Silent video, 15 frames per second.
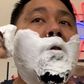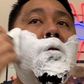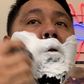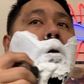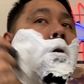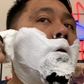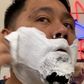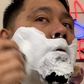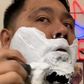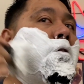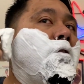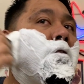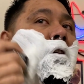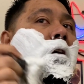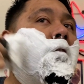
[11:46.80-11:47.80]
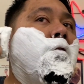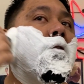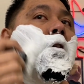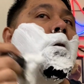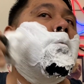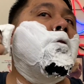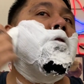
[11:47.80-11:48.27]
the only shave
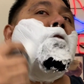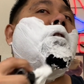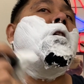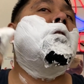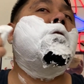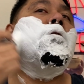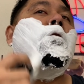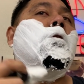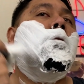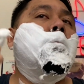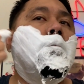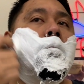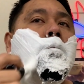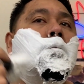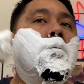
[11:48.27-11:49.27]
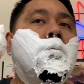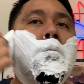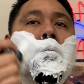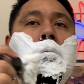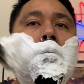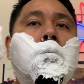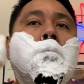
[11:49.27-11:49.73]
cream or shave soap,
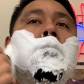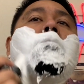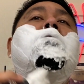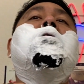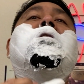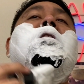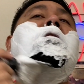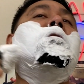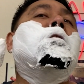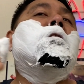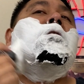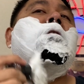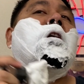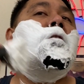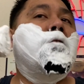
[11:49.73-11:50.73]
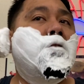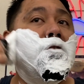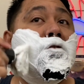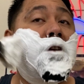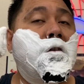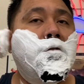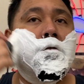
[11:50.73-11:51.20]
should I say,
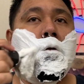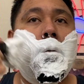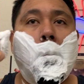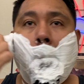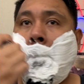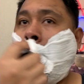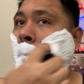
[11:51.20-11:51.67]
shave soap,